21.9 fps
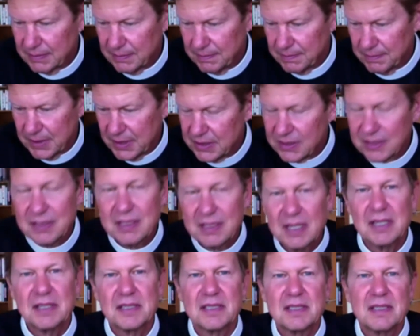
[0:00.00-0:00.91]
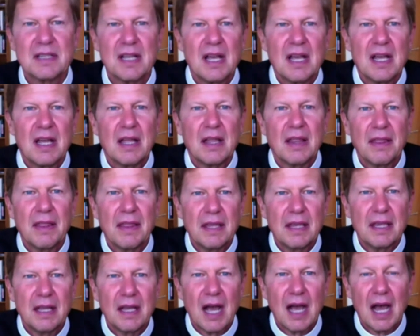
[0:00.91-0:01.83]
insist
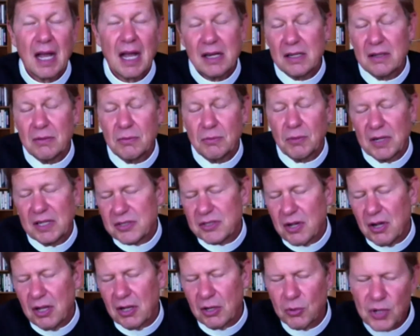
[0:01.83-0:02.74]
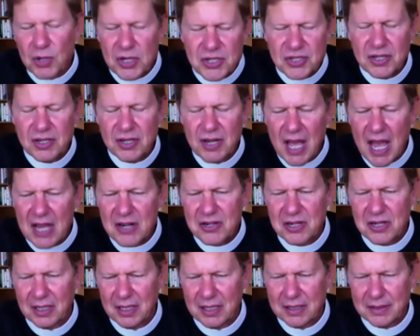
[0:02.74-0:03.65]
on what is called Christian
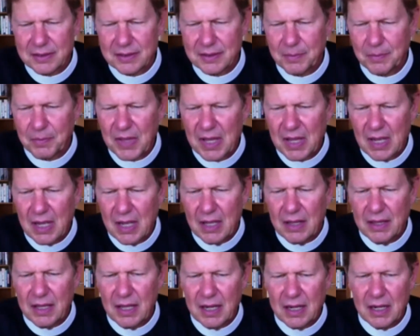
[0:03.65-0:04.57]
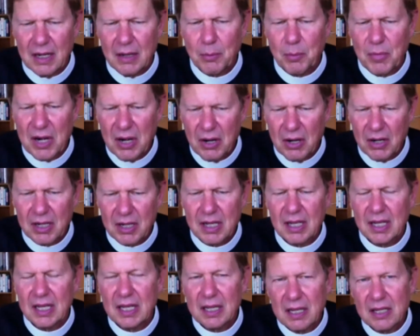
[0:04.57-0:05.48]
nationalism, that
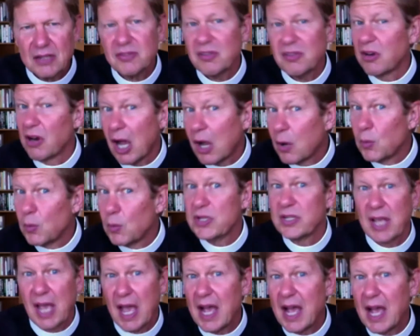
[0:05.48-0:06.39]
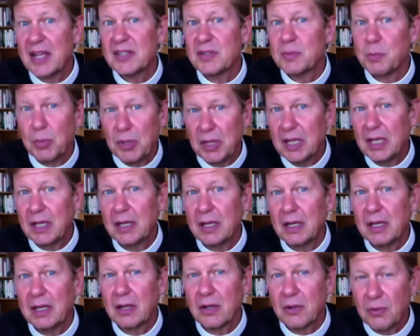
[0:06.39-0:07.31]
America is and always has
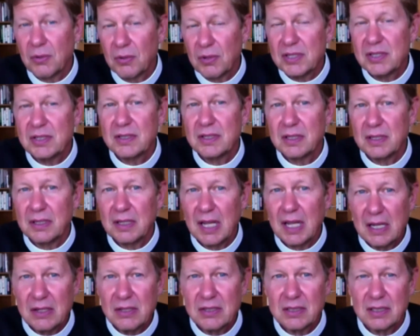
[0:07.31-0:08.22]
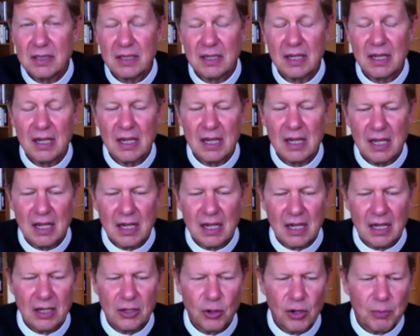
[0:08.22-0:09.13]
been a Christian nation.
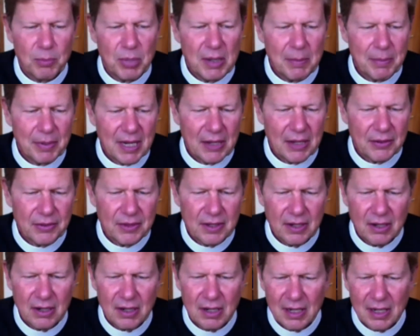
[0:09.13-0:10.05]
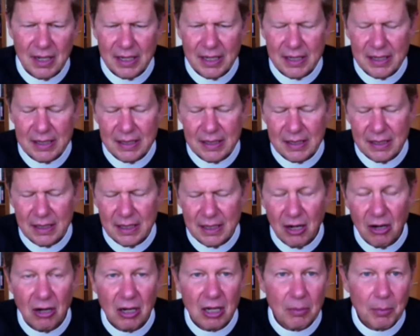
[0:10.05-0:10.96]
You have people out there like
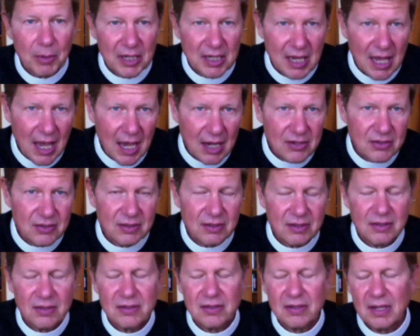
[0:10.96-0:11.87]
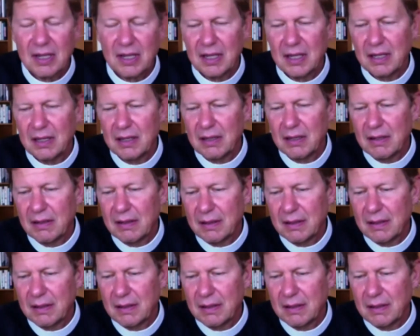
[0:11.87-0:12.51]
Eric Metaxas and